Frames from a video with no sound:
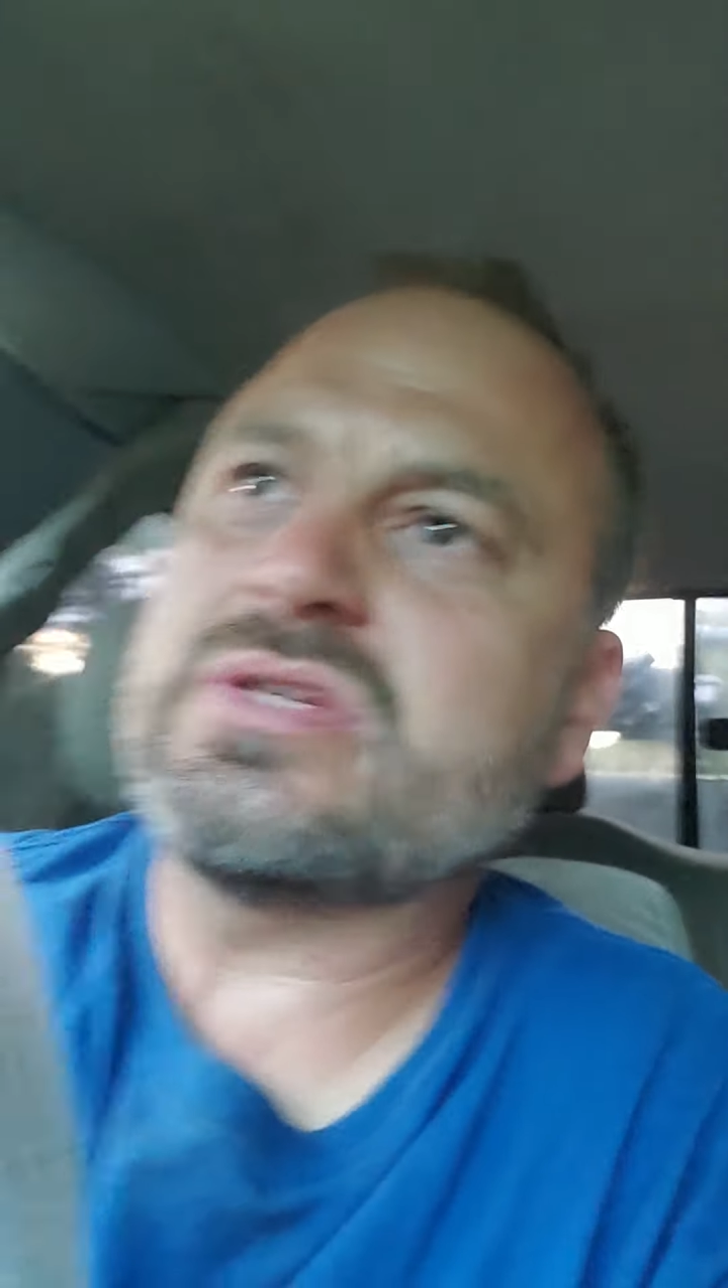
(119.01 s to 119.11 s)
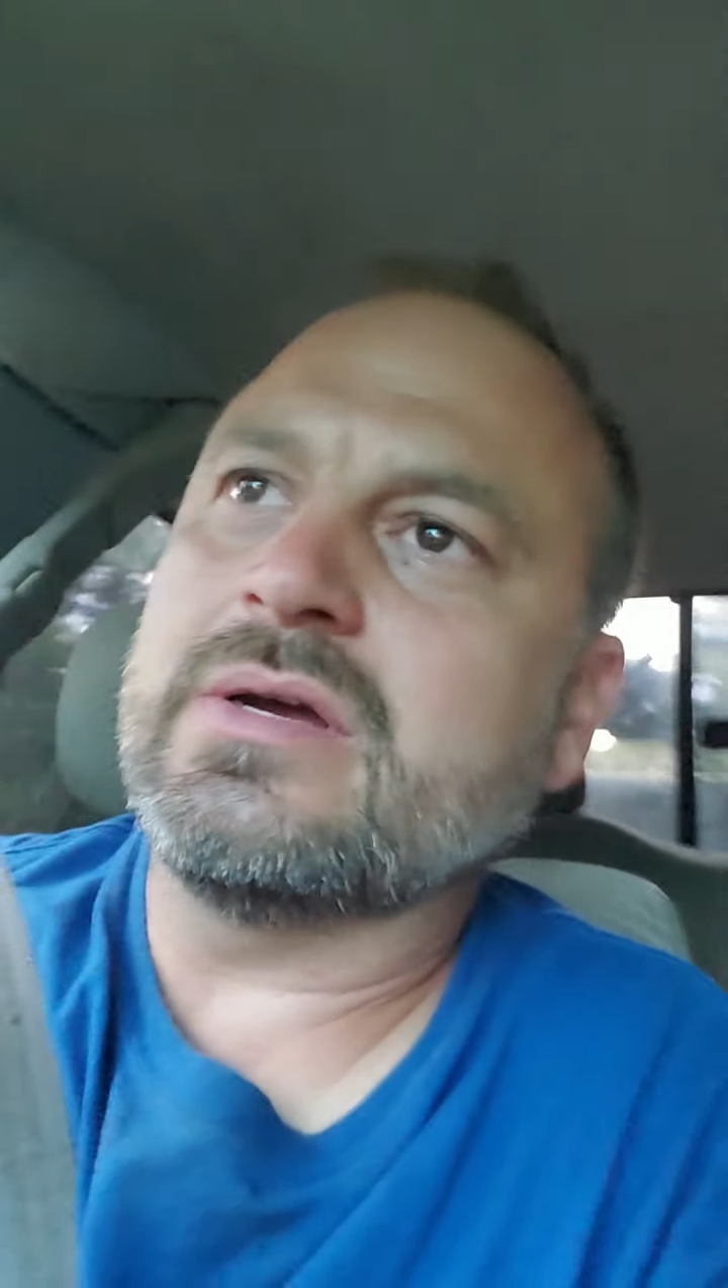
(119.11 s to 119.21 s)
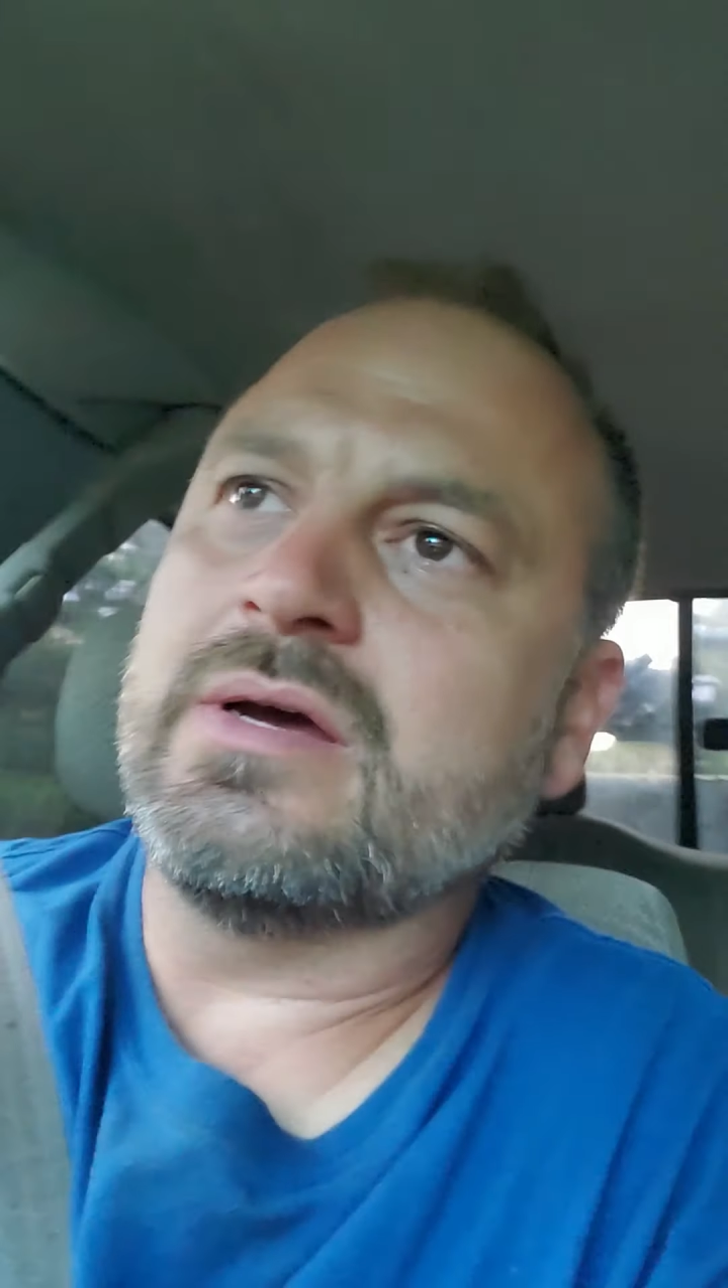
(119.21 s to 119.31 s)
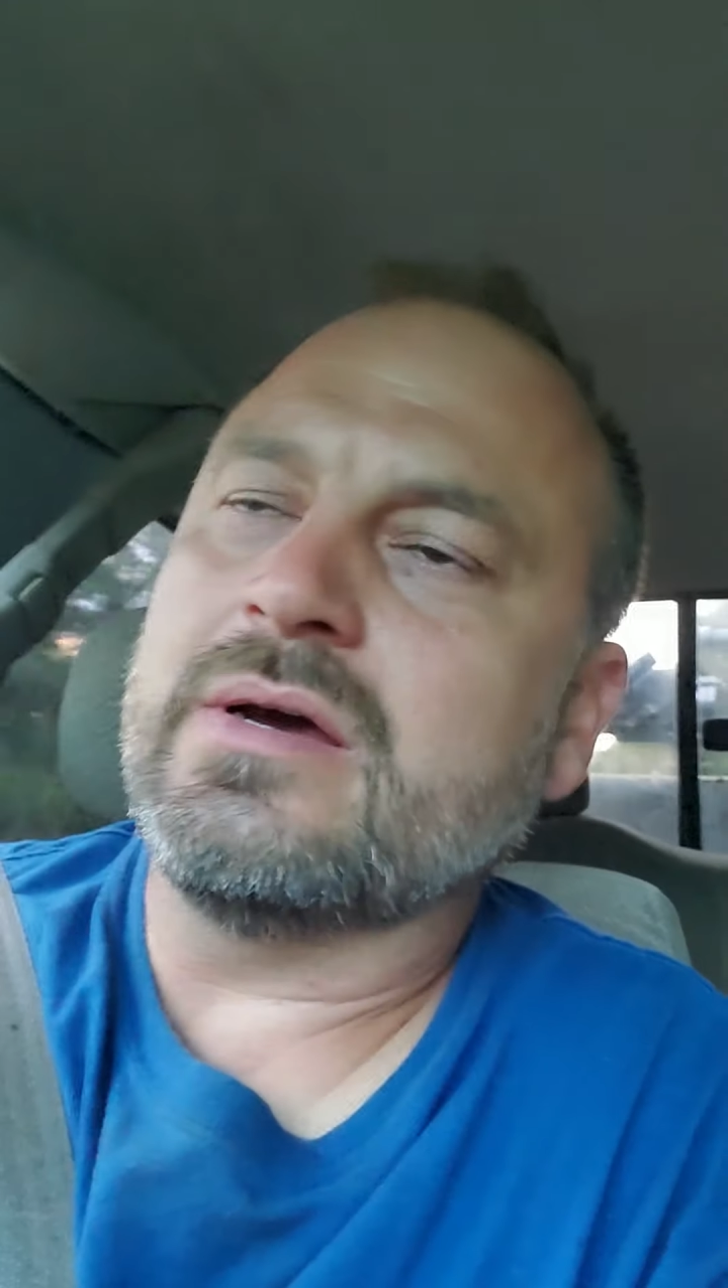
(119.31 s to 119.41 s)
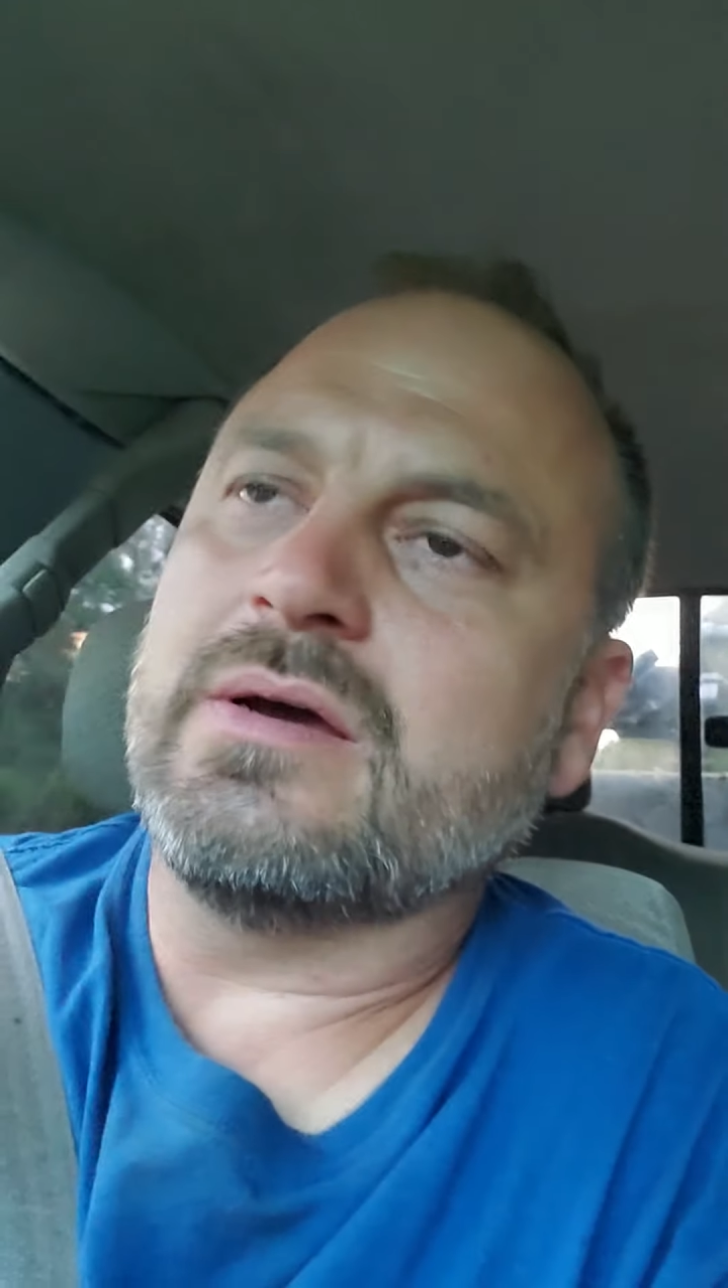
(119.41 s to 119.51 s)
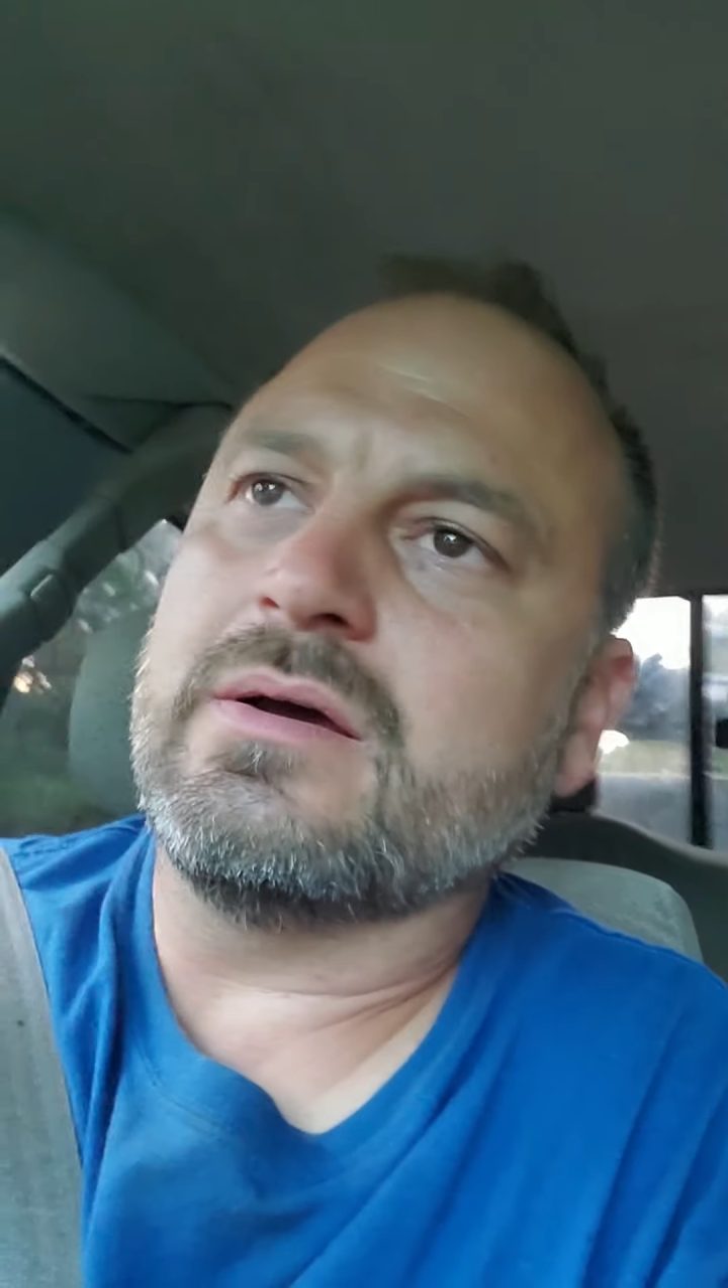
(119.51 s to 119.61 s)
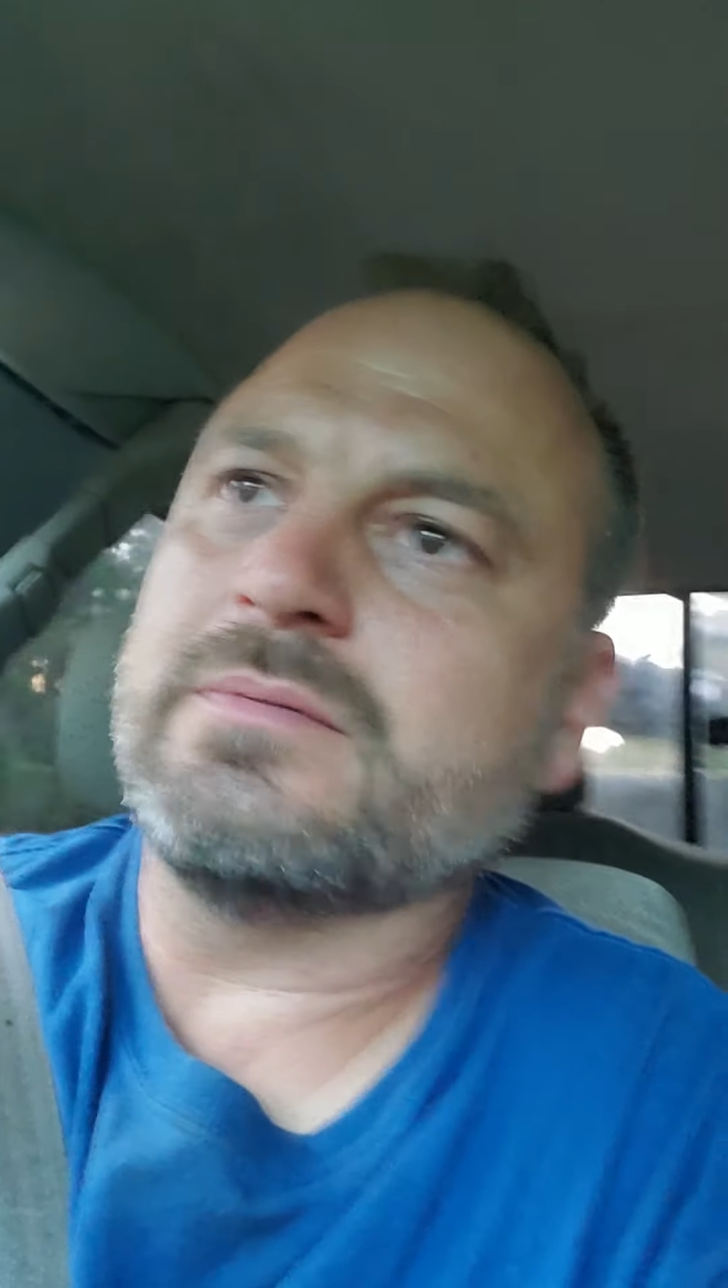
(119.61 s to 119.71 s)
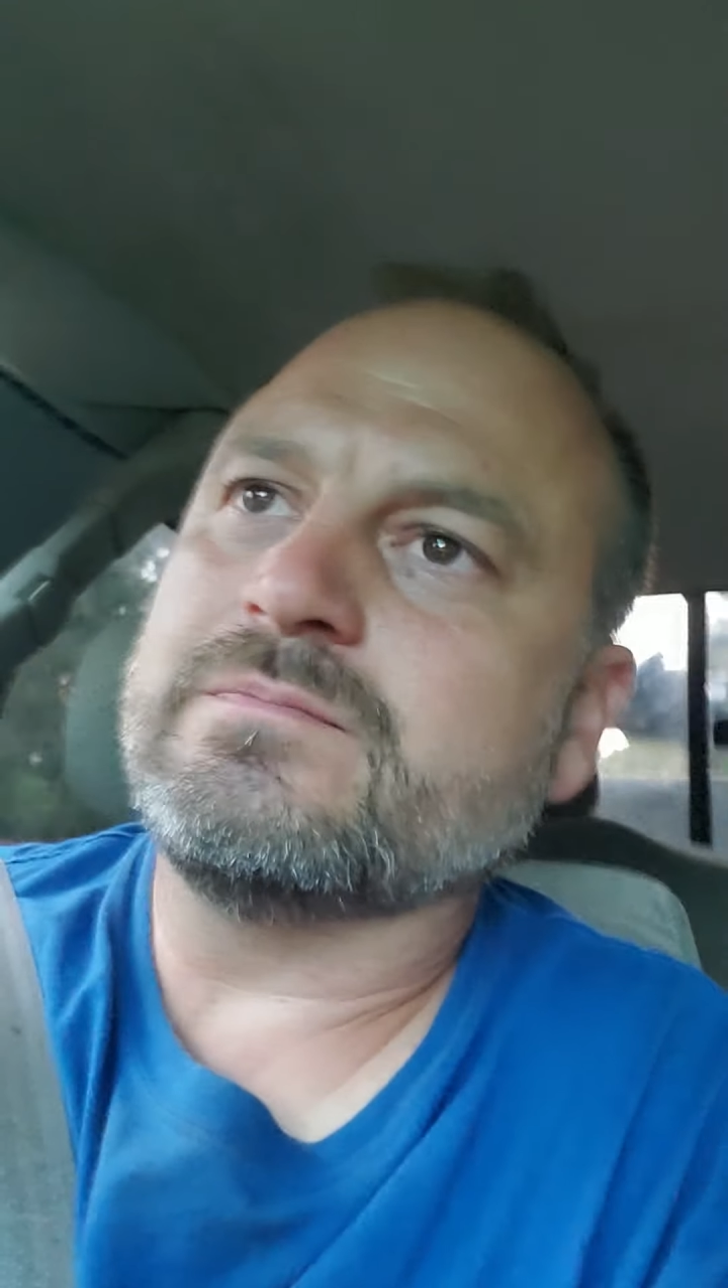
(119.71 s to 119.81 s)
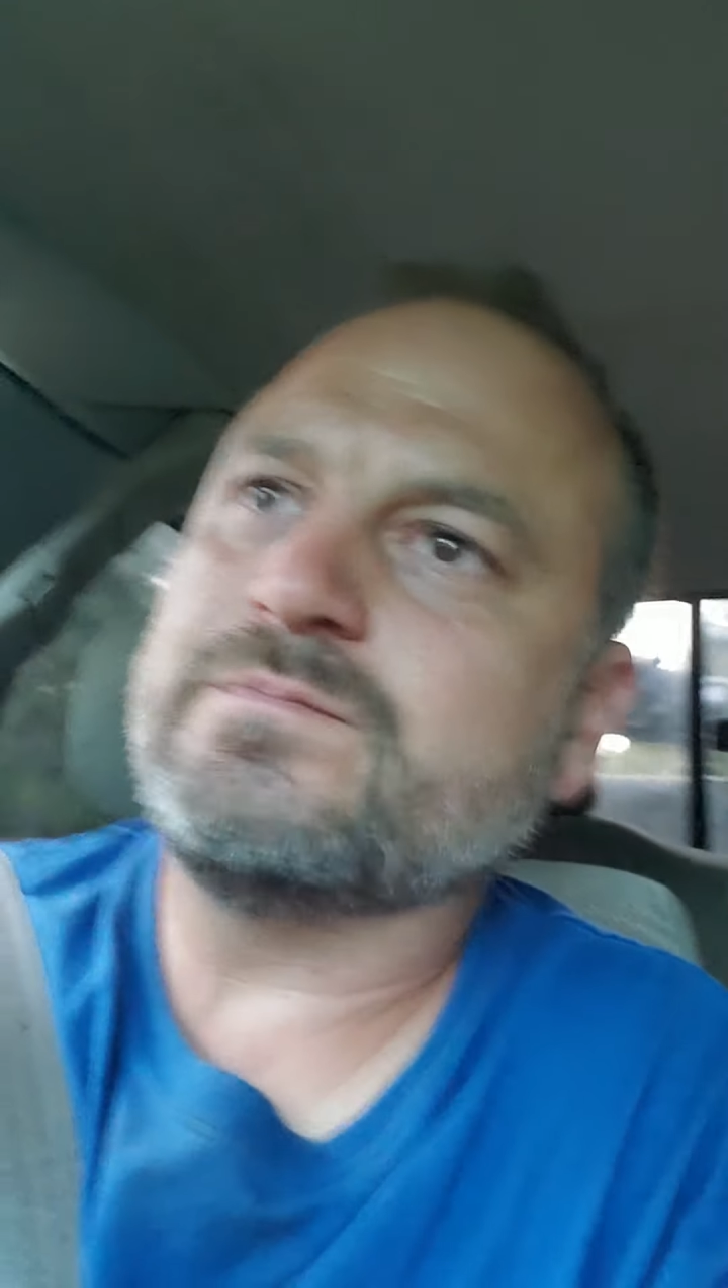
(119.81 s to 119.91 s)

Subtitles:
I